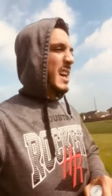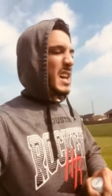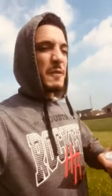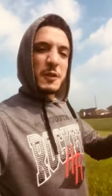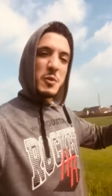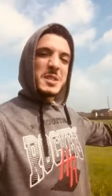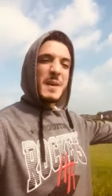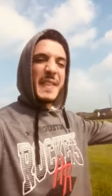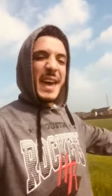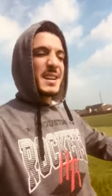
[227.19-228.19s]
influenced
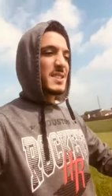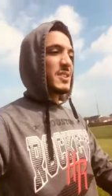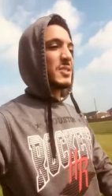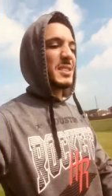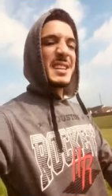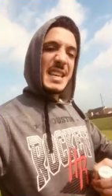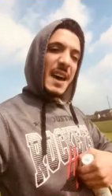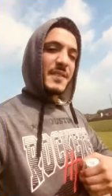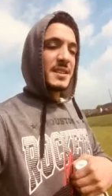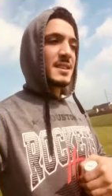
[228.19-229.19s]
by the external things.
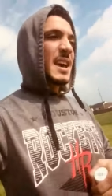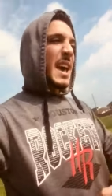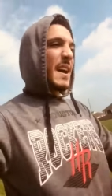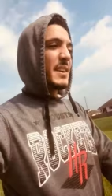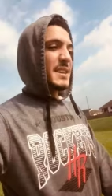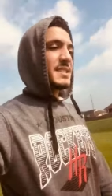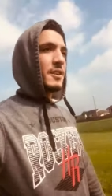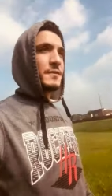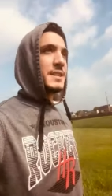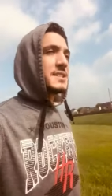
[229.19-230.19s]
Having, having that
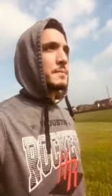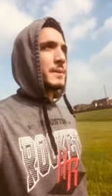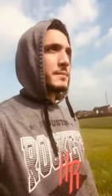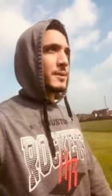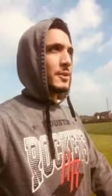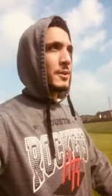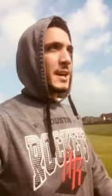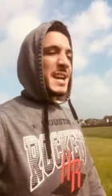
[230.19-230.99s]
self-discipline, bro.